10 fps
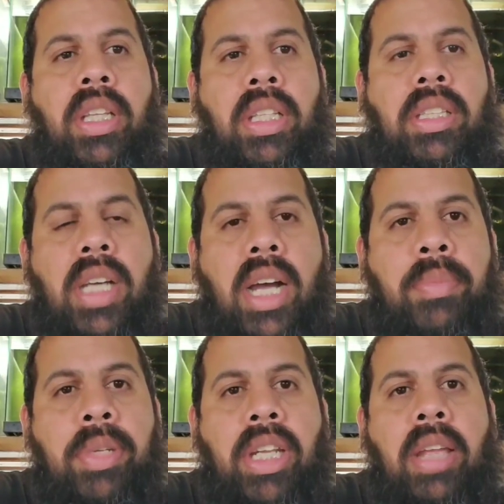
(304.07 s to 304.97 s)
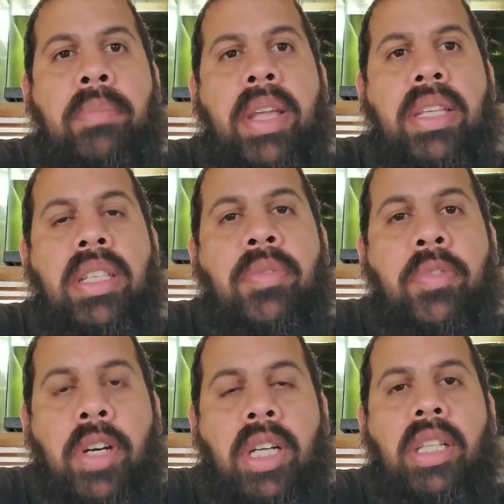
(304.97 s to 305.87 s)
in this hobby. It makes it
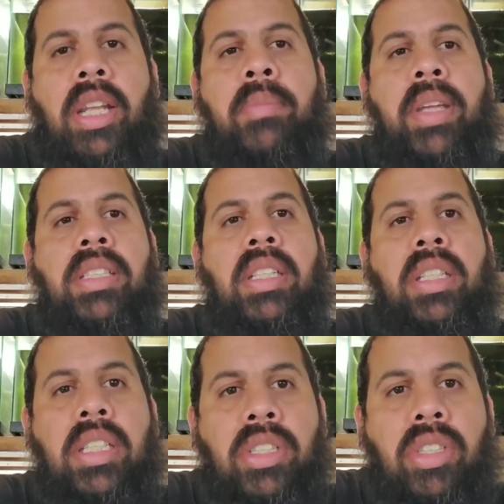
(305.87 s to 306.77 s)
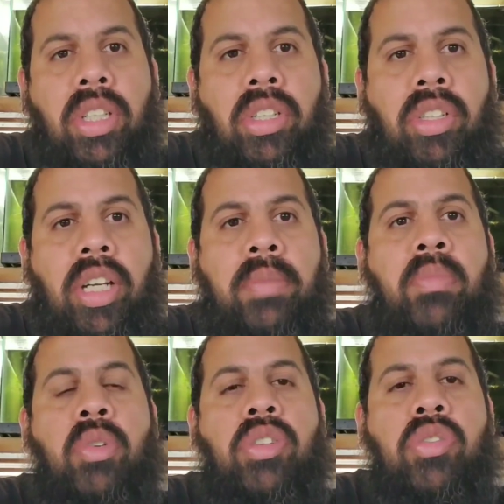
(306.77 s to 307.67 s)
fun, it makes it easier and
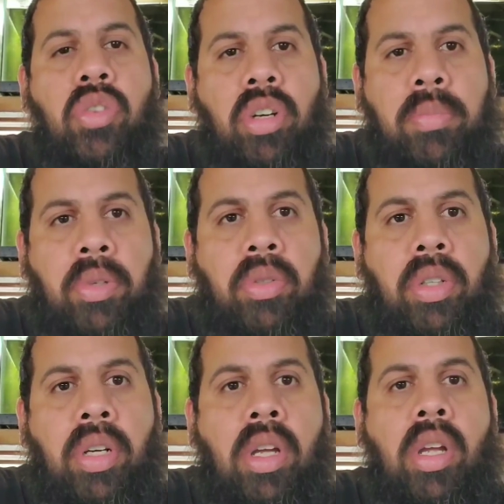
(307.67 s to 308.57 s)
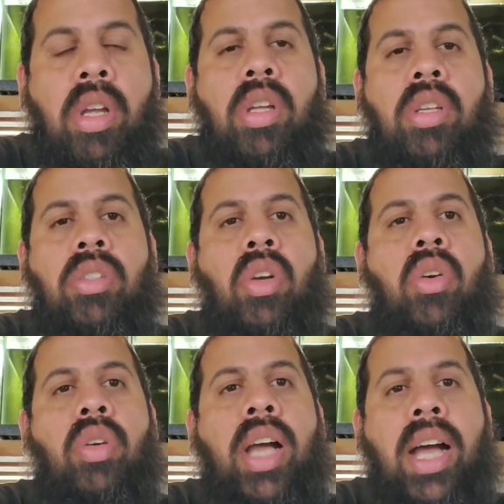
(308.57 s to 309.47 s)
more enjoyable.
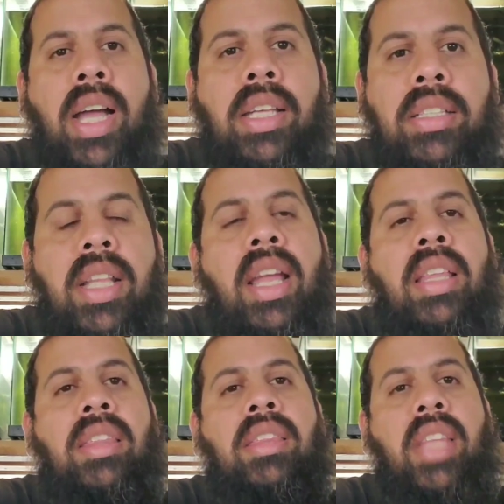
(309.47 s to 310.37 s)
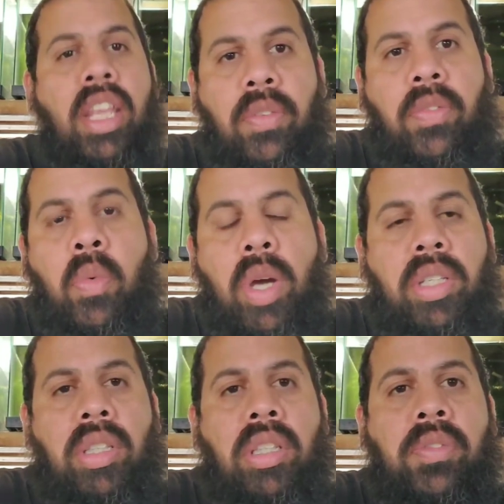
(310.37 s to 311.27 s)
So guys, thank you for
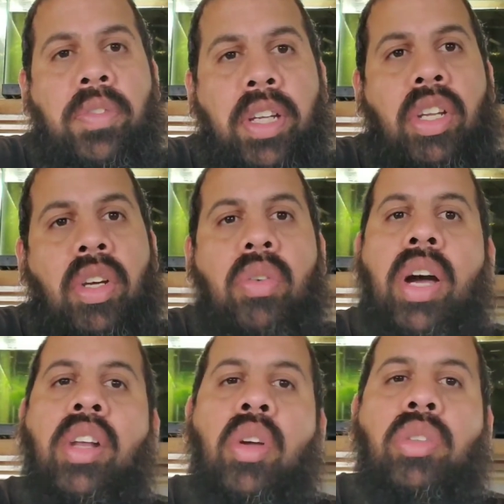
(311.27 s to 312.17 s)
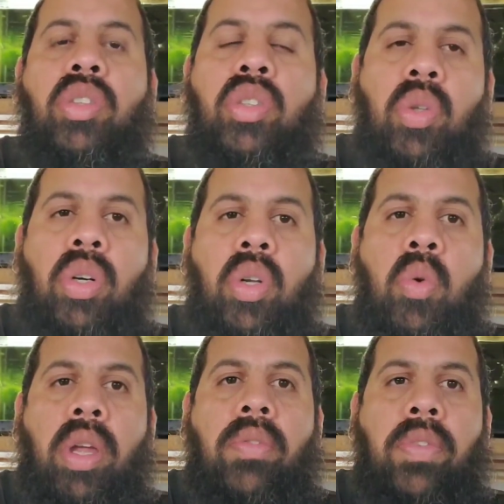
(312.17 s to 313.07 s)
watching this video. I know it's a short,
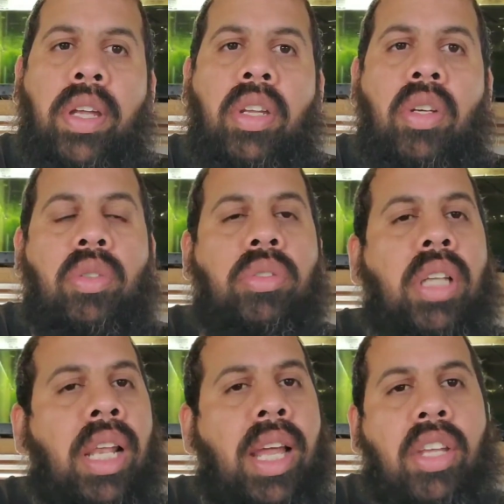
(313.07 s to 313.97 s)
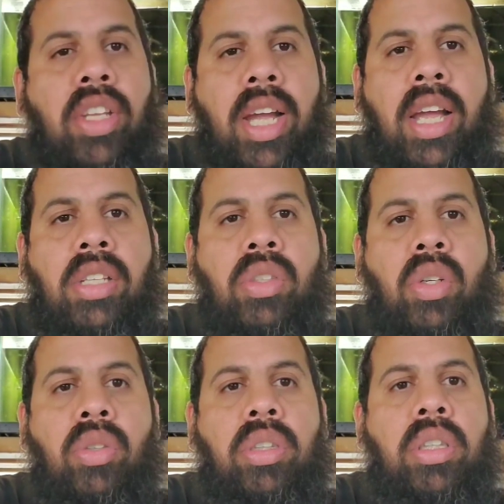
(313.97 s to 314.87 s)
quick video. A lot of you guys
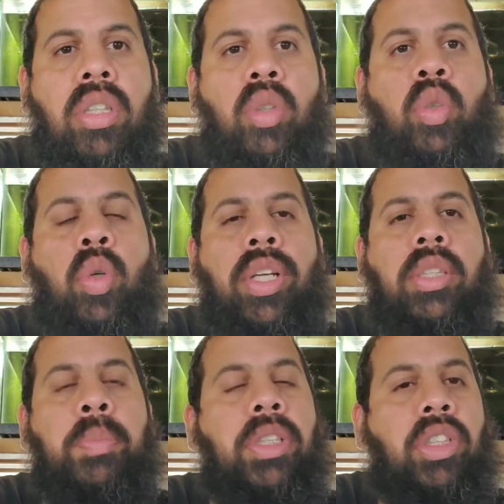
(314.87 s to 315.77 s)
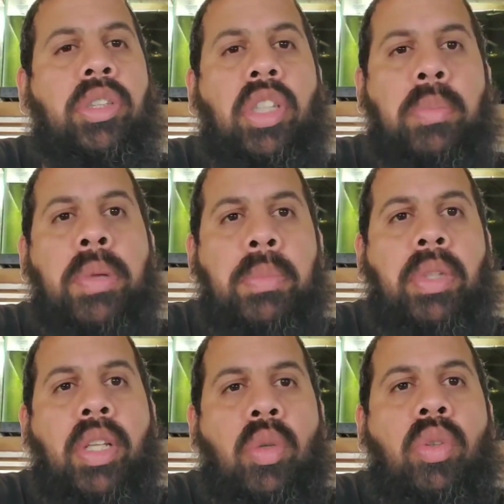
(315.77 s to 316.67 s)
know these little tricks, but there's certain people
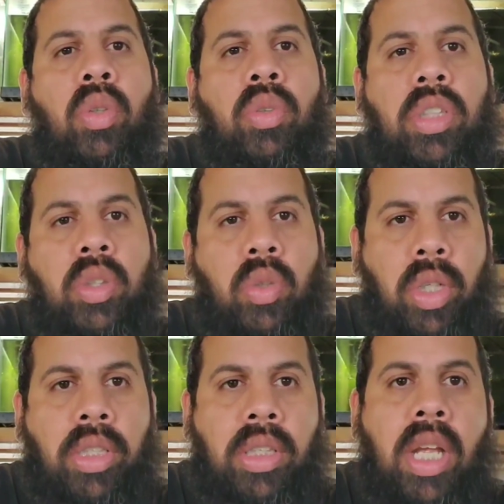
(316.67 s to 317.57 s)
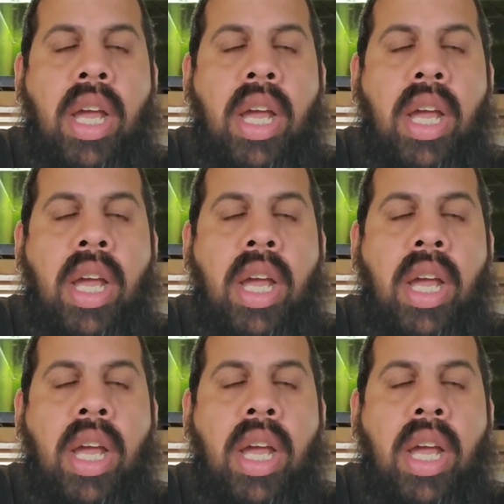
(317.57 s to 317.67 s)
that don't know these tricks